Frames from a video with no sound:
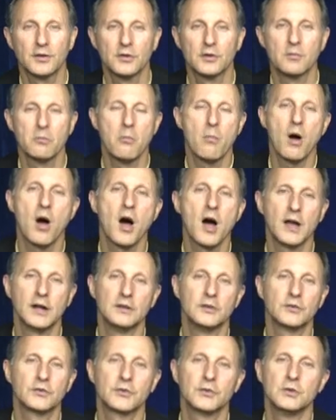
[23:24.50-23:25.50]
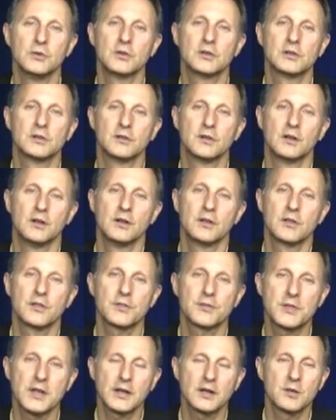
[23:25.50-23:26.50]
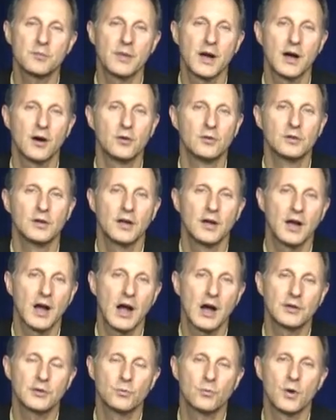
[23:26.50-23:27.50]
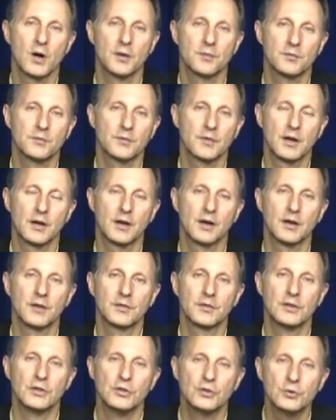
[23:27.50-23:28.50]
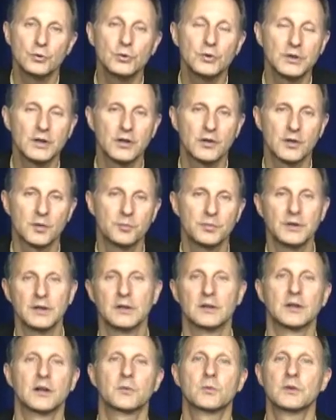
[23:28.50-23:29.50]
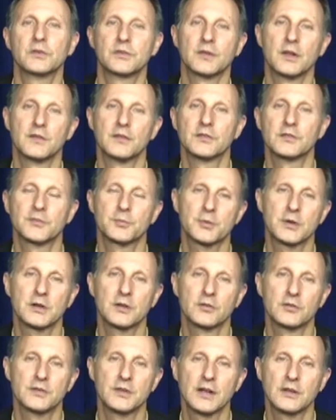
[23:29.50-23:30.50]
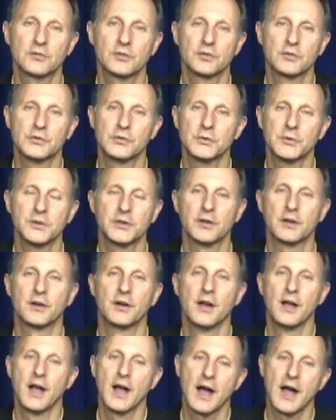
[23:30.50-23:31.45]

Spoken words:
your mind so you can think about how you want the new year to be. Like we said, that spring is nature's new year.